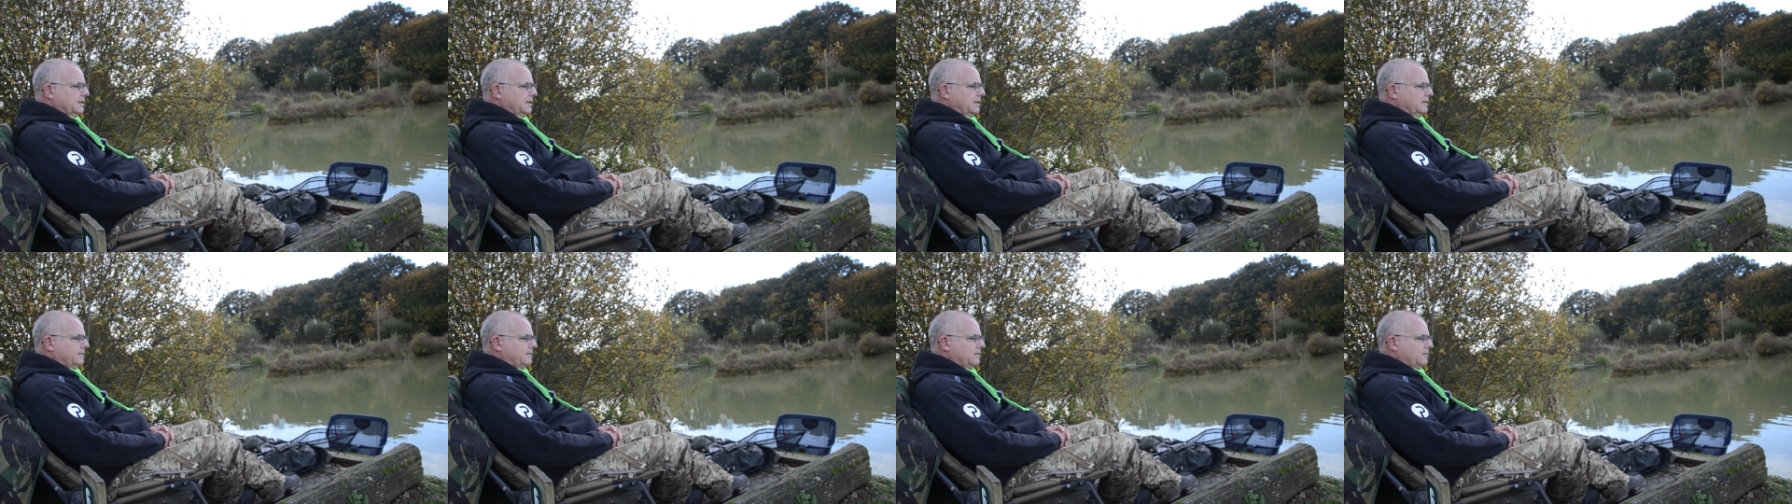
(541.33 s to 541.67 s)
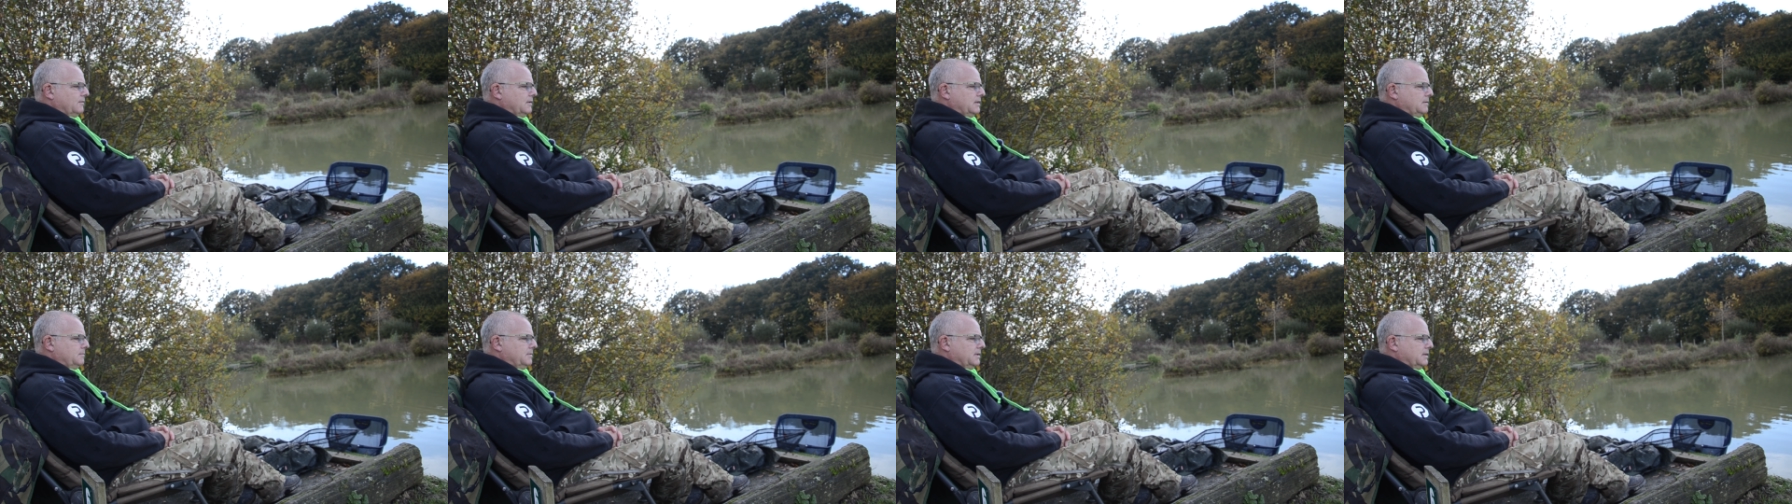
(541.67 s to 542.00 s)
if
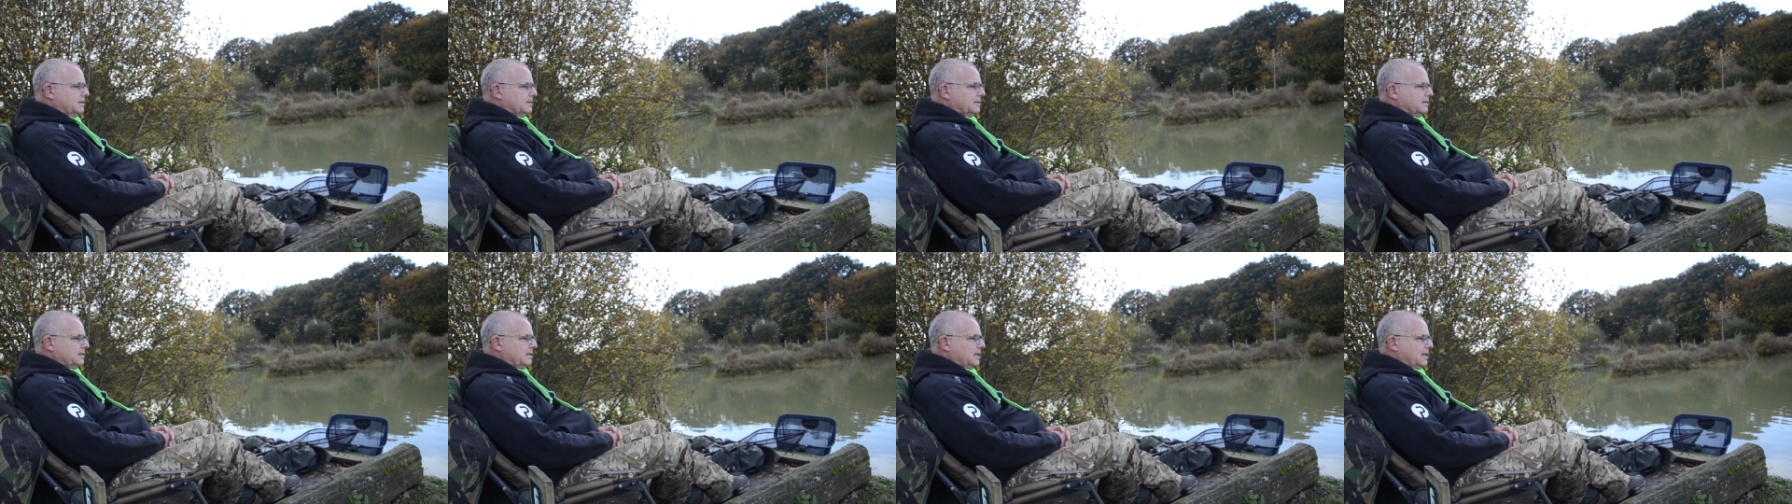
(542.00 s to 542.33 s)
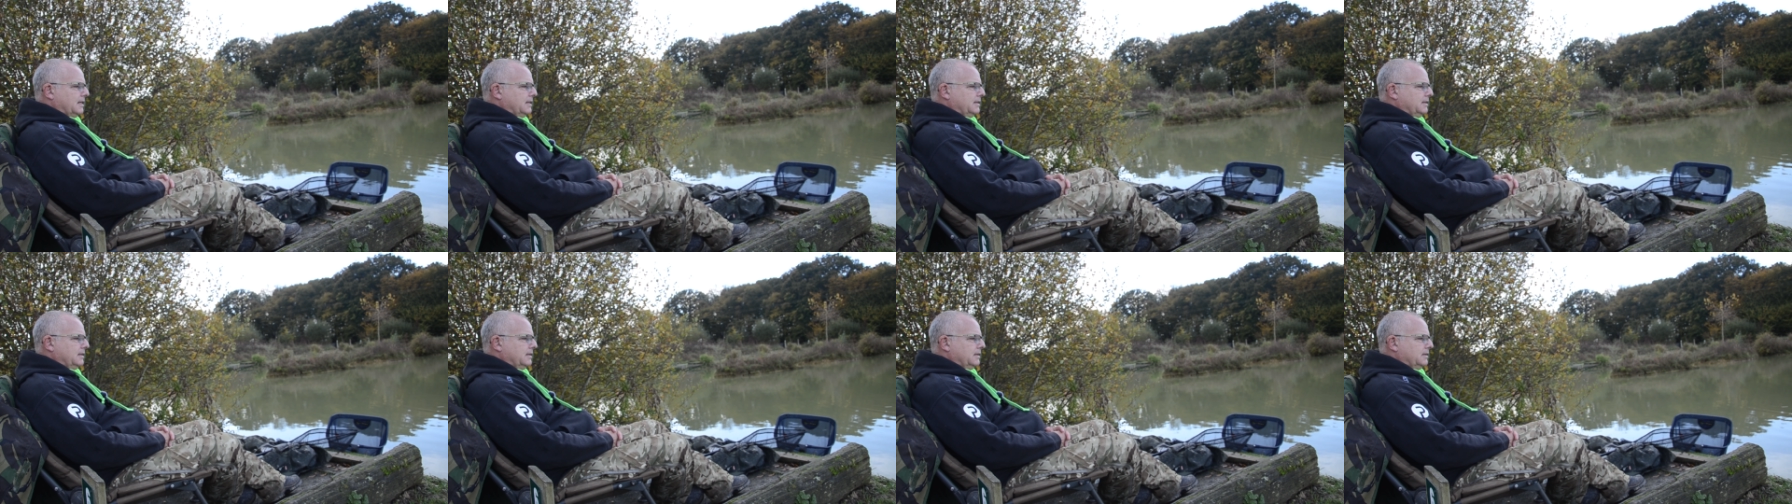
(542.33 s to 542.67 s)
they're any bigger than
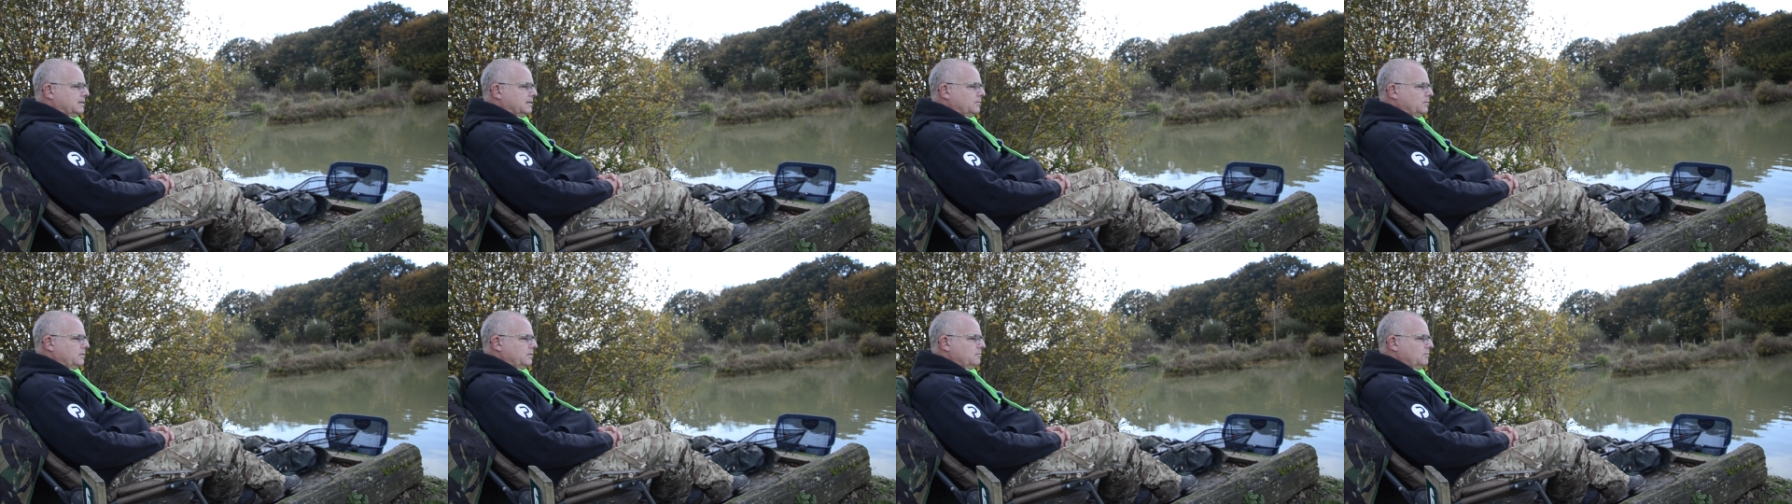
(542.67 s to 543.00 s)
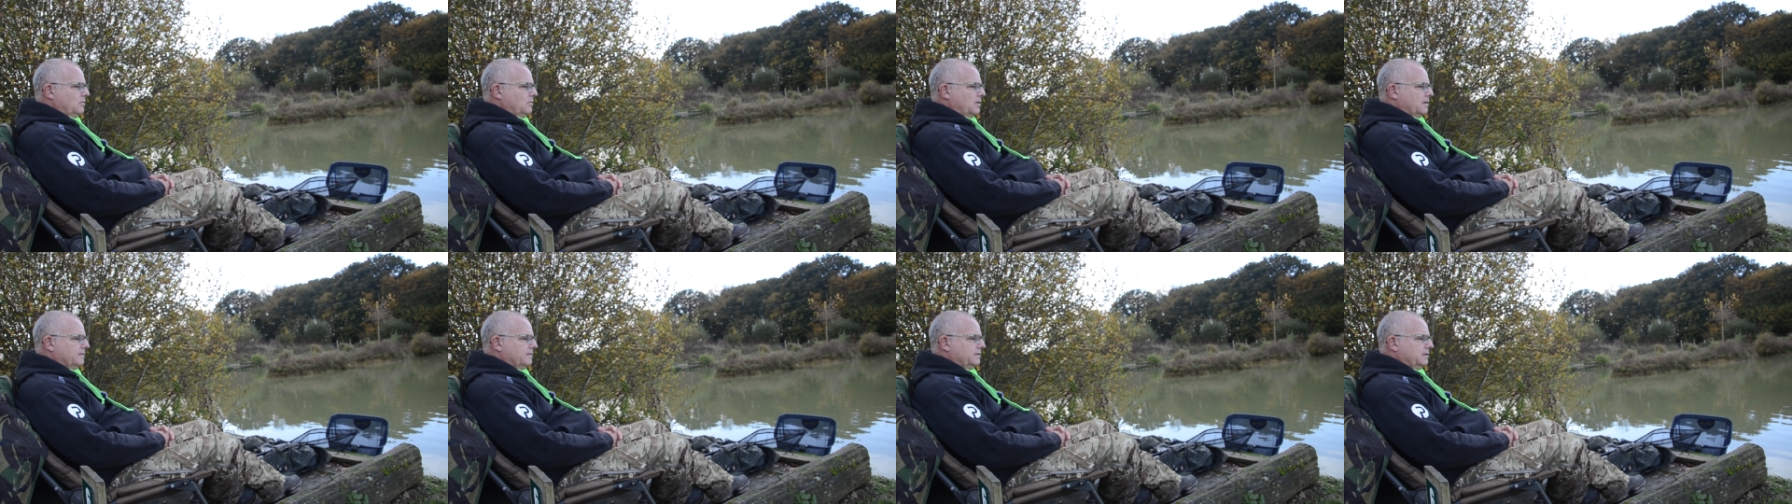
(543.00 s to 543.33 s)
that in here, then we
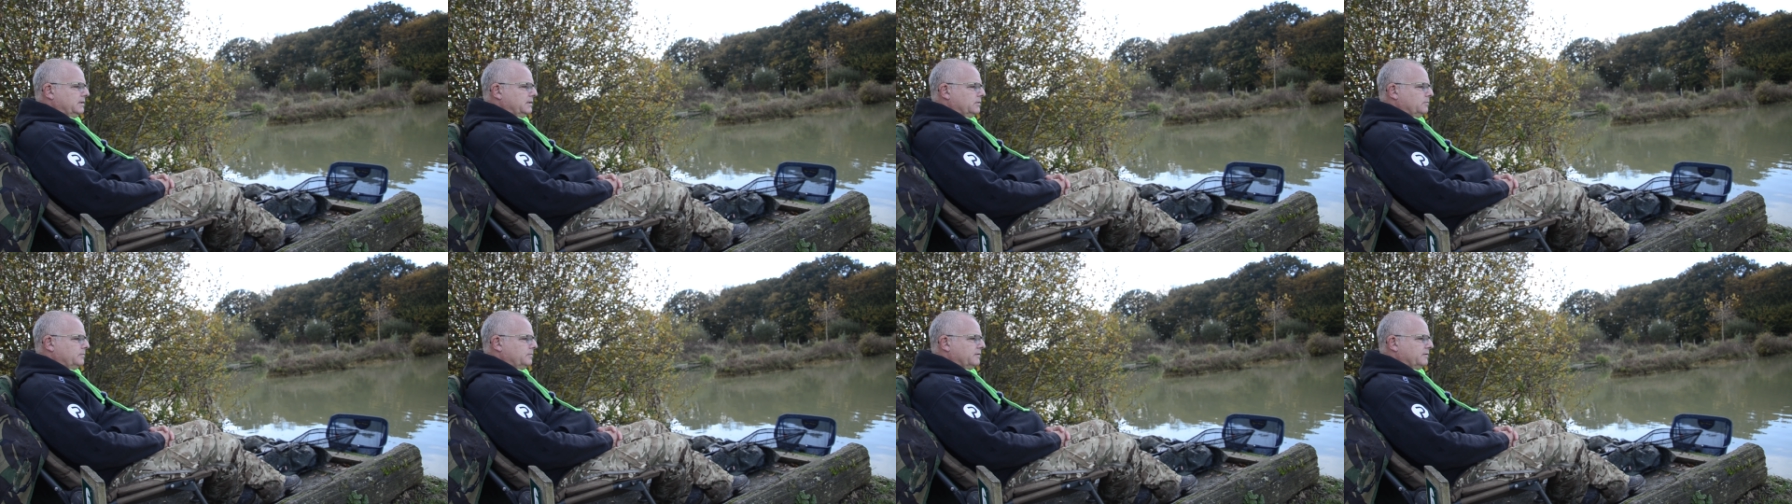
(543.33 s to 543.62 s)
might have a little